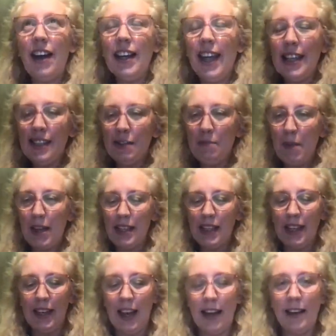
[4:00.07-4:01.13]
guess it means
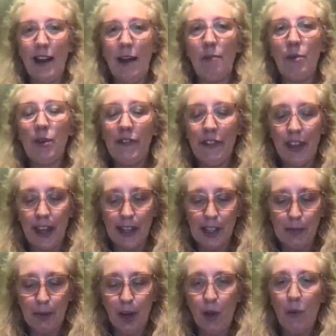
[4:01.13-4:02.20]
a number of things,
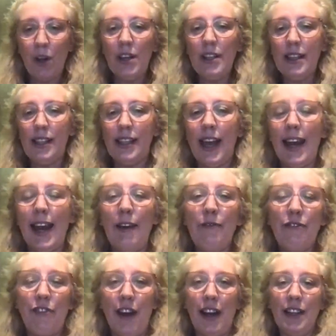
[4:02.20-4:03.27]
but I wanted to say up
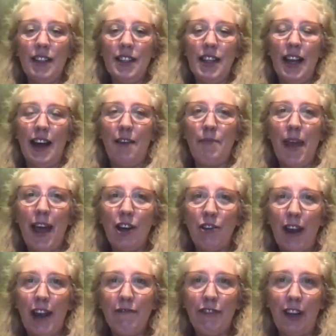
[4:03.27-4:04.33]
front how
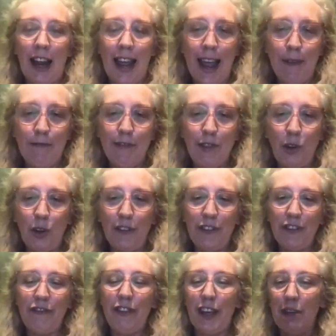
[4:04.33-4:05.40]
grateful I am for all of
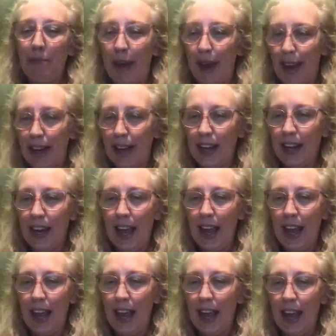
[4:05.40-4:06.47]
the feedback
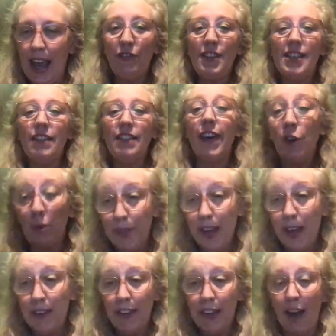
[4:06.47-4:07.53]
and the offers of help that
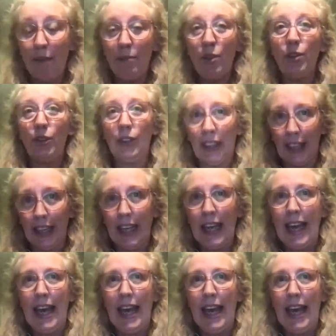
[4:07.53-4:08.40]
have come early.